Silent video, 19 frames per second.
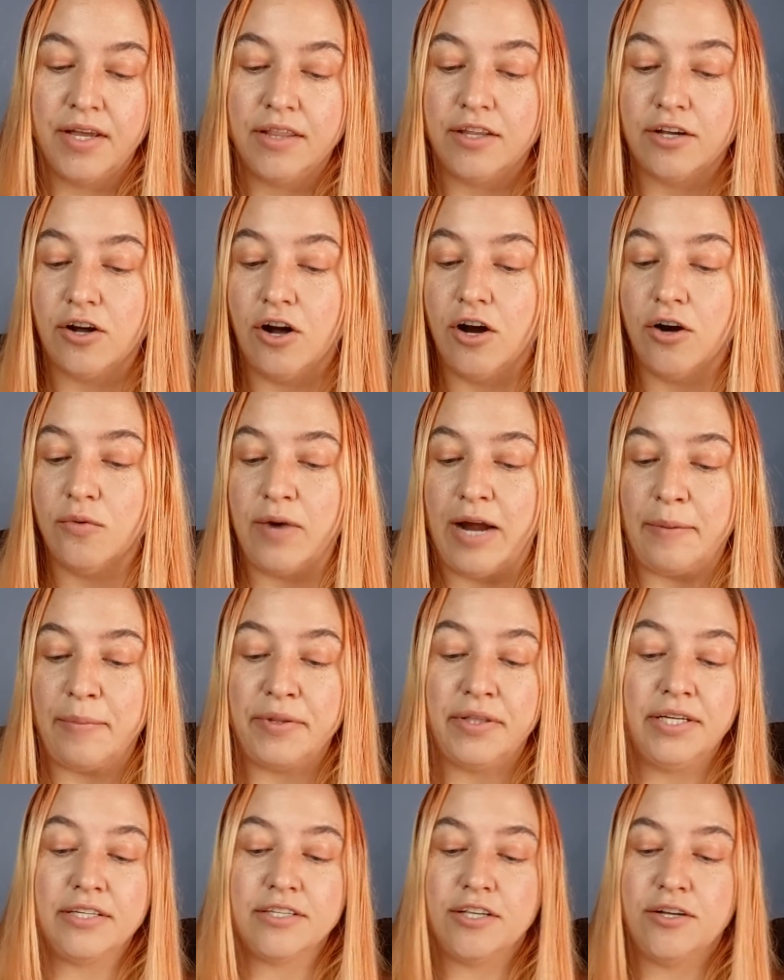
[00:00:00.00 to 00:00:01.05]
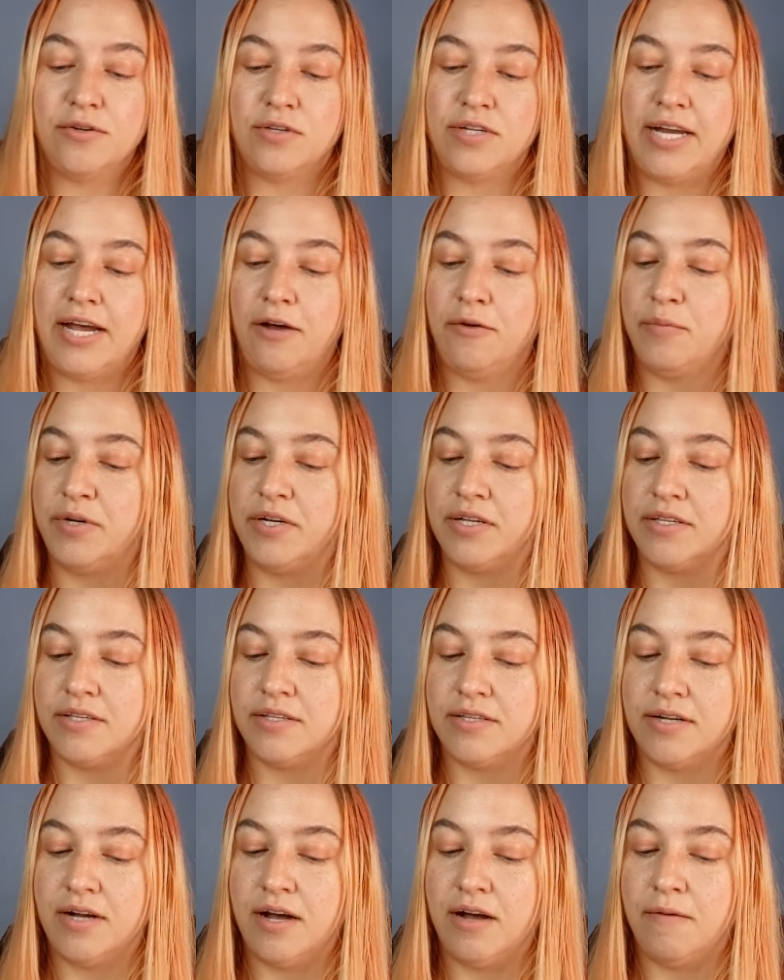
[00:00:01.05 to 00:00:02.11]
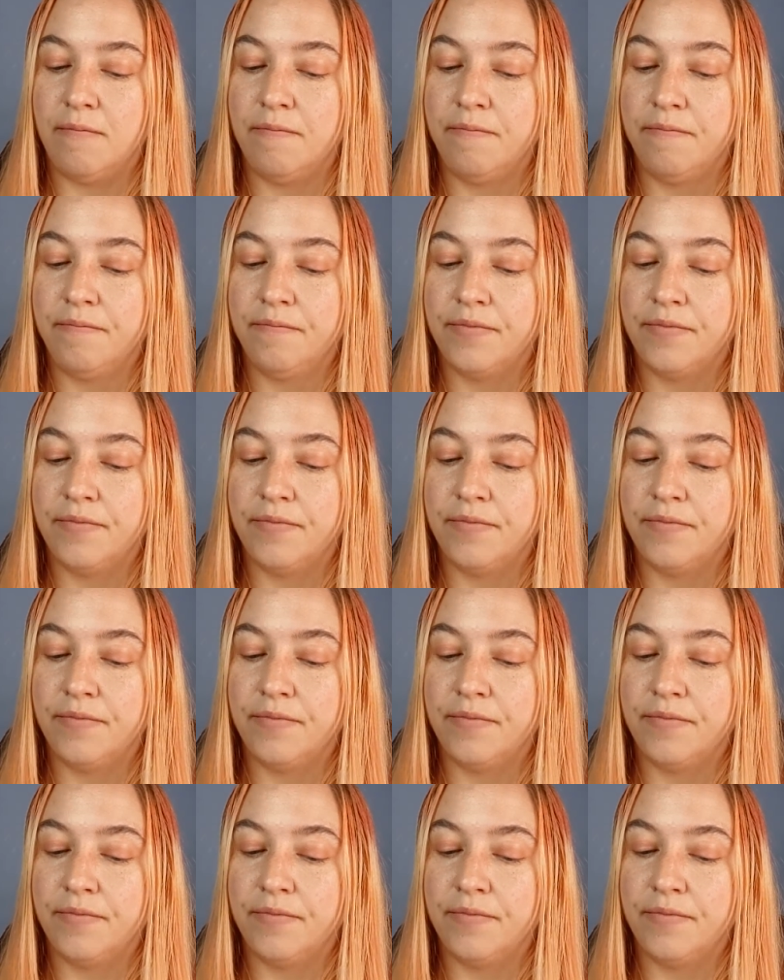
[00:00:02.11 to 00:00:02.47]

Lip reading: The car rapidly slows down but doesn't stop.